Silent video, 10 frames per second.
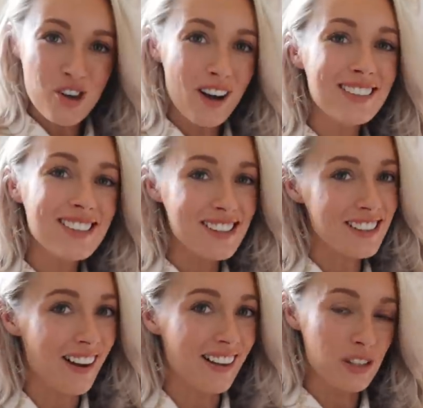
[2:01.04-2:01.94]
to try and
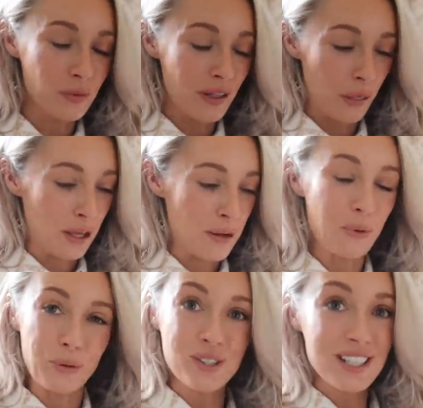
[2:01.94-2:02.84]
start with the
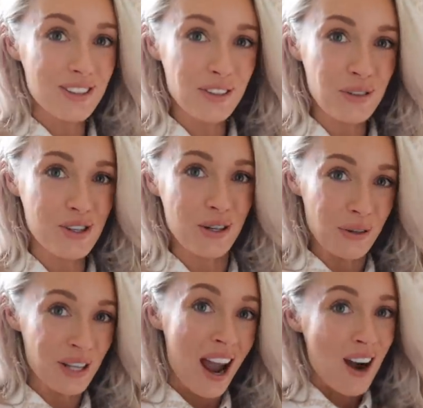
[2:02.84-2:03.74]
more seasonal
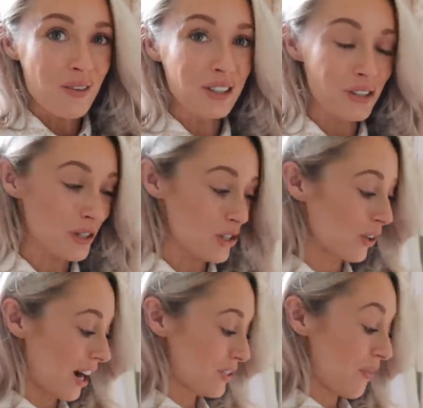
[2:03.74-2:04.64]
shoes, ones which you
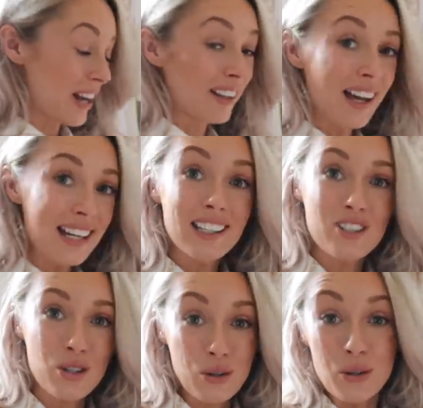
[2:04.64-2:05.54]
guys might like
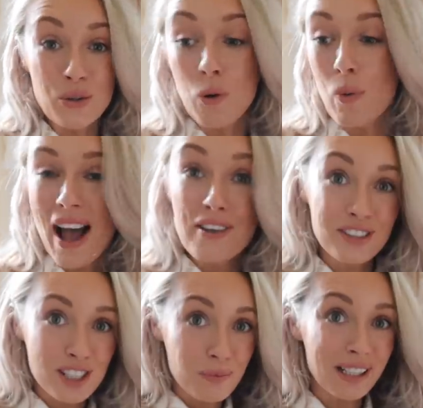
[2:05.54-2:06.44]
to wear
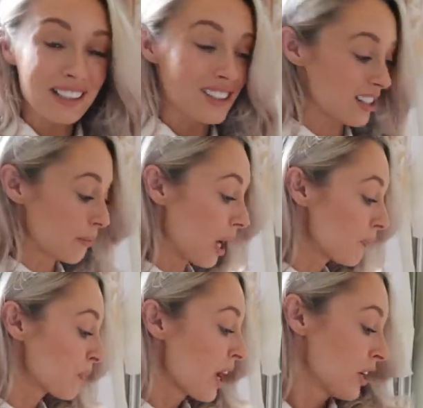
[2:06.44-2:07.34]
for spring and
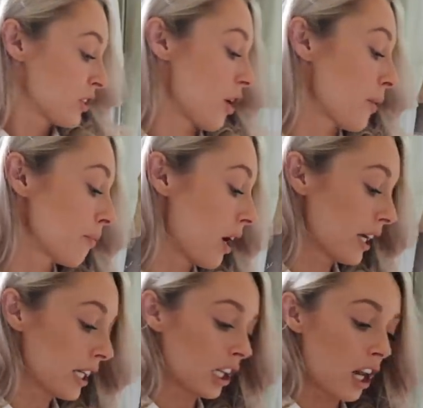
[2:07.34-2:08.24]
summer. So
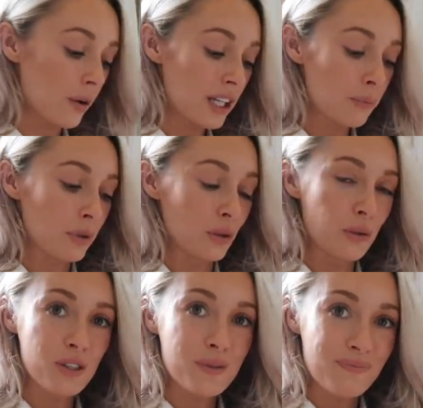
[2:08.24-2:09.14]
my Chloe
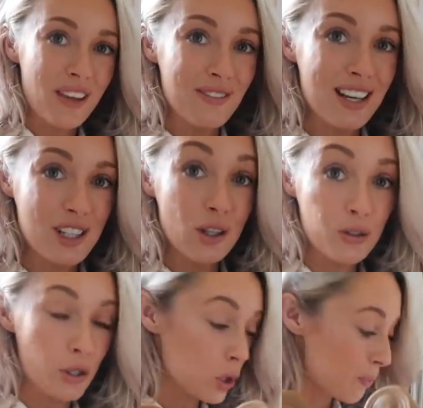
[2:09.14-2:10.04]
mules, I've actually
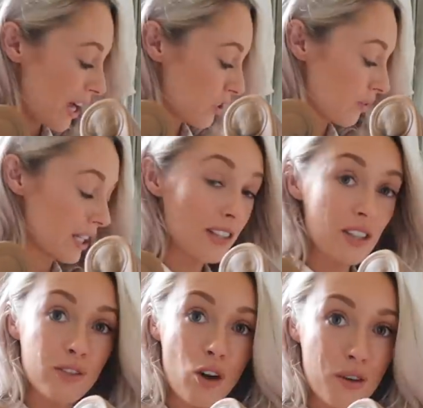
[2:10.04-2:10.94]
got two pairs of these.
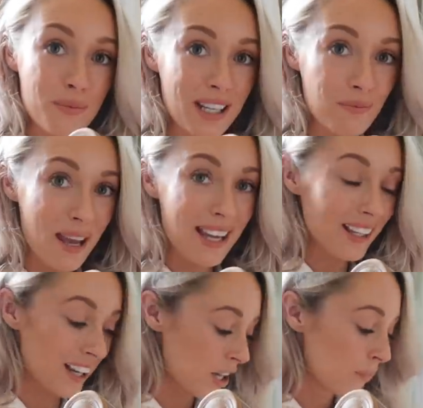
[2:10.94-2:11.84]
I've got them in
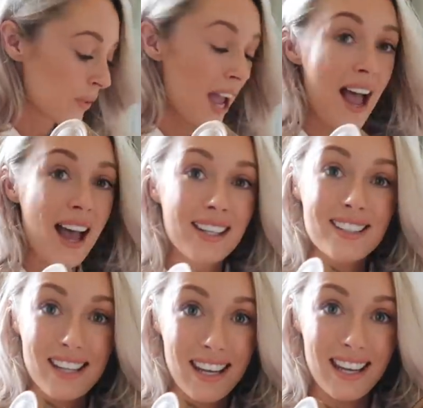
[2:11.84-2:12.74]
pink
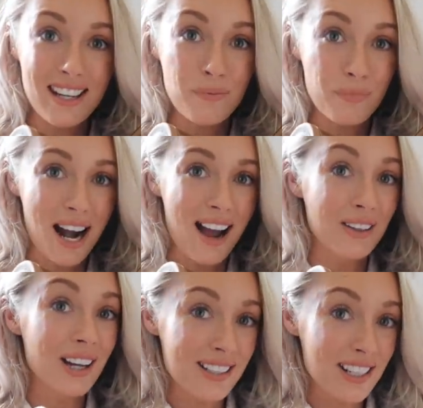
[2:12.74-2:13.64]
and in
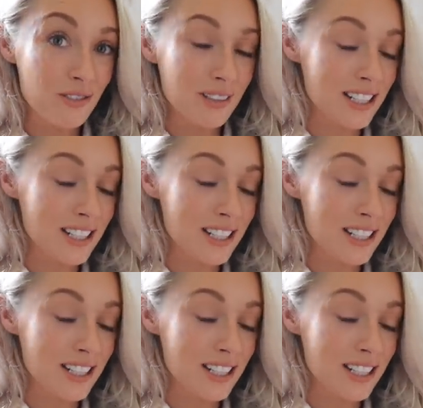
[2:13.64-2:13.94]
brown. I did